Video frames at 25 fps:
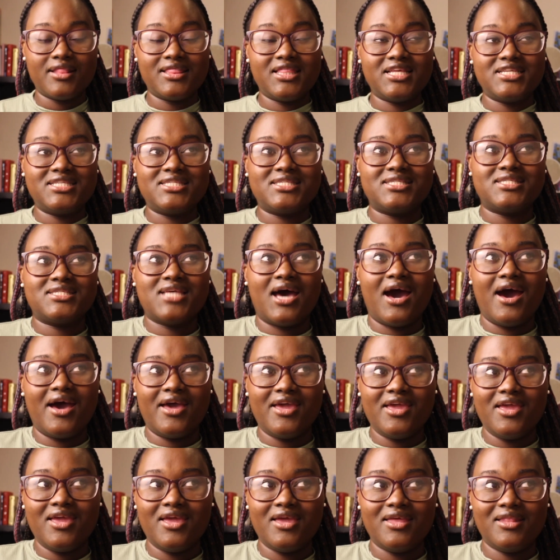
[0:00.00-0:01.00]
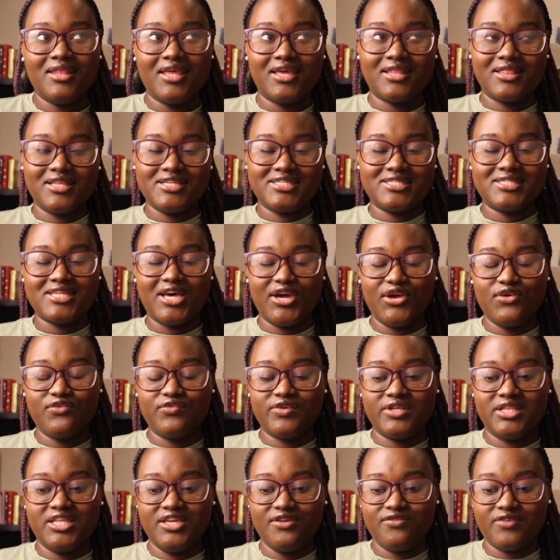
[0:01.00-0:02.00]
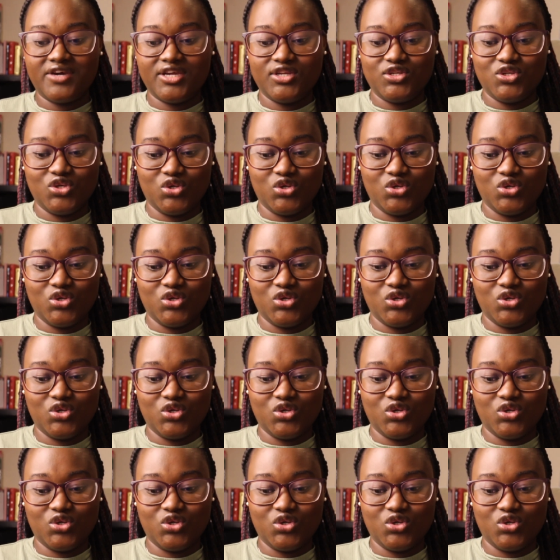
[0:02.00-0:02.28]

The sigh of relief I